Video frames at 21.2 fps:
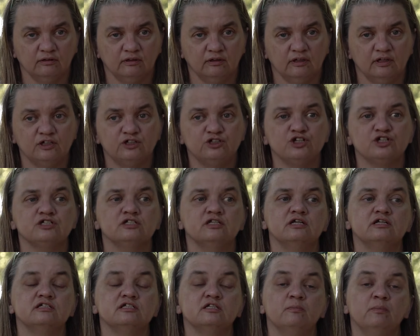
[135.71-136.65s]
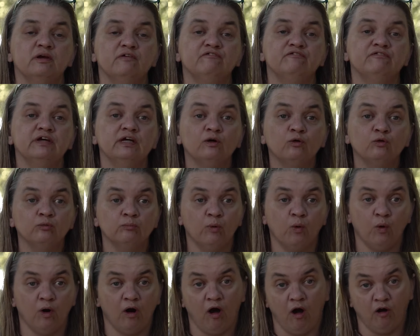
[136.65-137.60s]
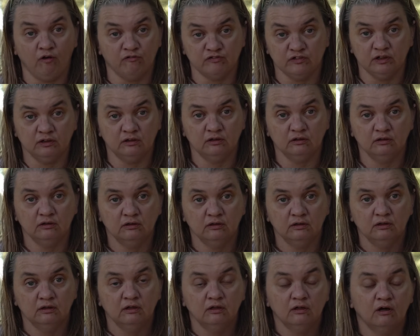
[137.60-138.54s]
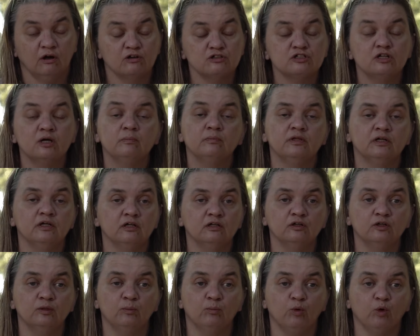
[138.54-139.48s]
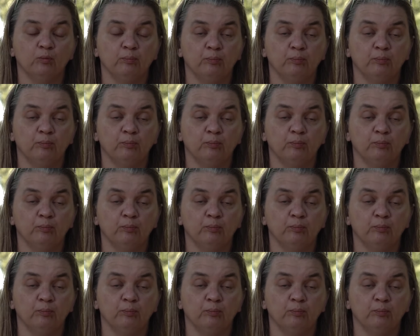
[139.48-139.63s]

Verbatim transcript: It just needs to be filled more often or something a little more